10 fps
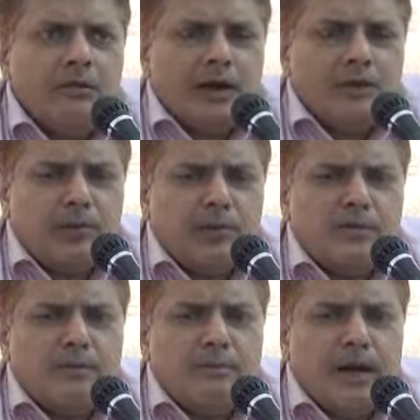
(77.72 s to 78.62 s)
Why? What
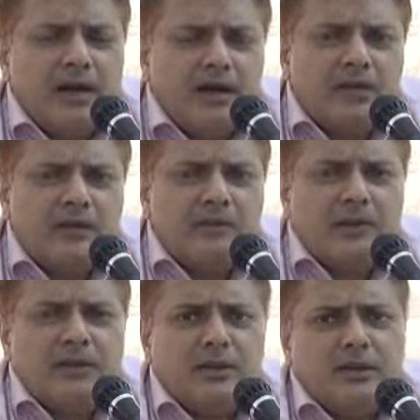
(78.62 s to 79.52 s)
is the main reason
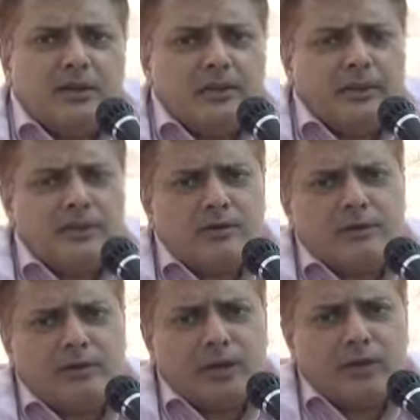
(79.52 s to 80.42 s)
why the rupee has
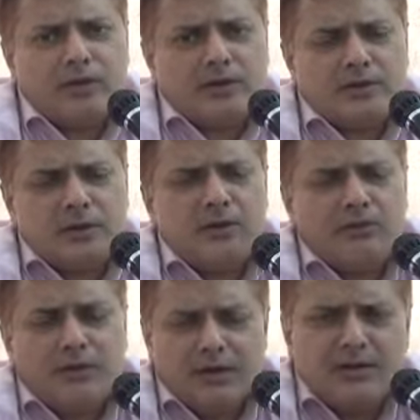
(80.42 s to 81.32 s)
to be manufactured?
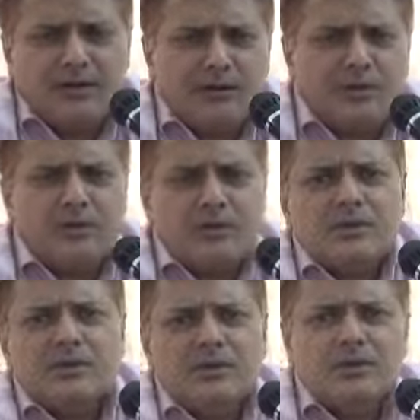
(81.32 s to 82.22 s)
One is, of
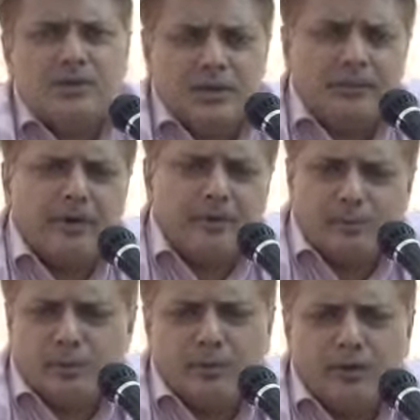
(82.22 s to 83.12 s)
course, GDP
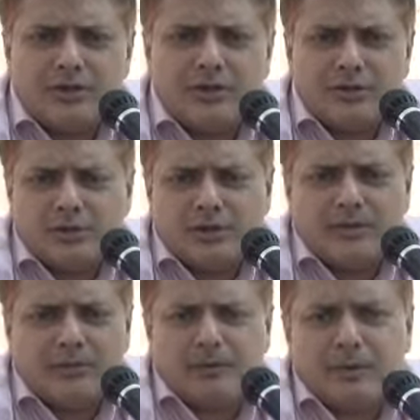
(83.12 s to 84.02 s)
population growth
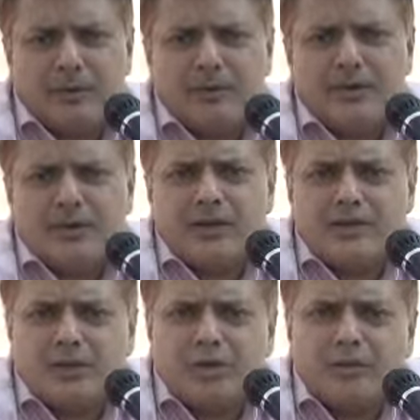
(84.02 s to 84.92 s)
rate, but population
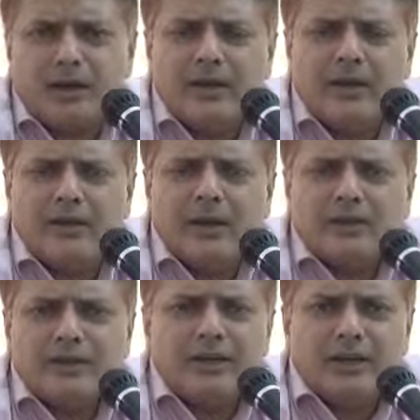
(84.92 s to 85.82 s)
has grown by
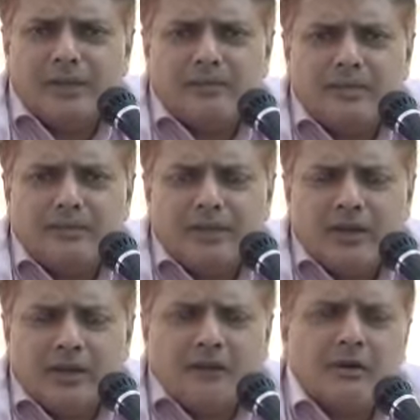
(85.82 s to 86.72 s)
3 times,
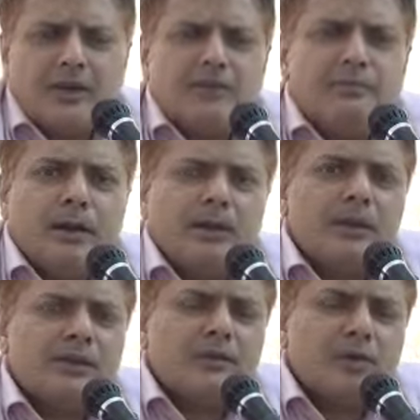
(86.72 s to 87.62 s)
whereas
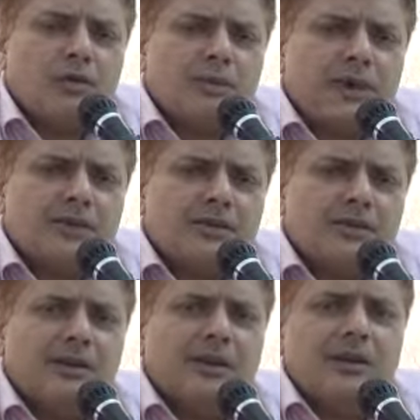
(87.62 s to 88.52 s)
money has grown by
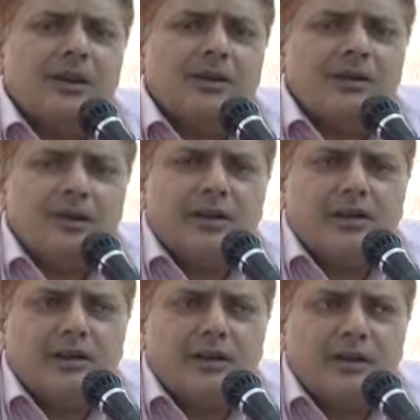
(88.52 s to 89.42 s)

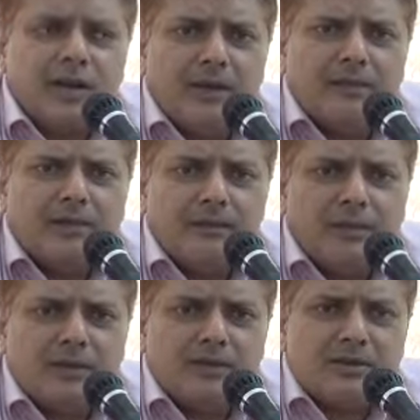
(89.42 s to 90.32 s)
730 times
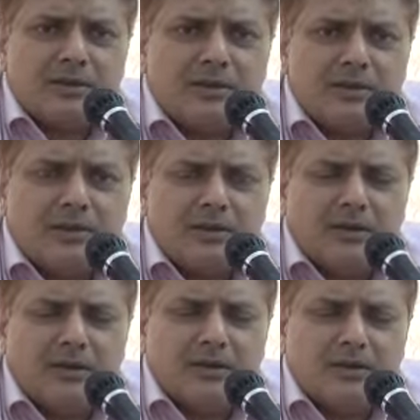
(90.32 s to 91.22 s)
in past
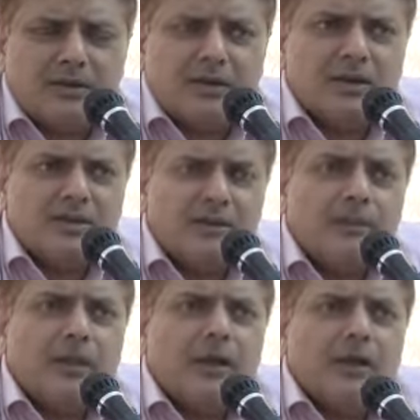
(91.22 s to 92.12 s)
60 years.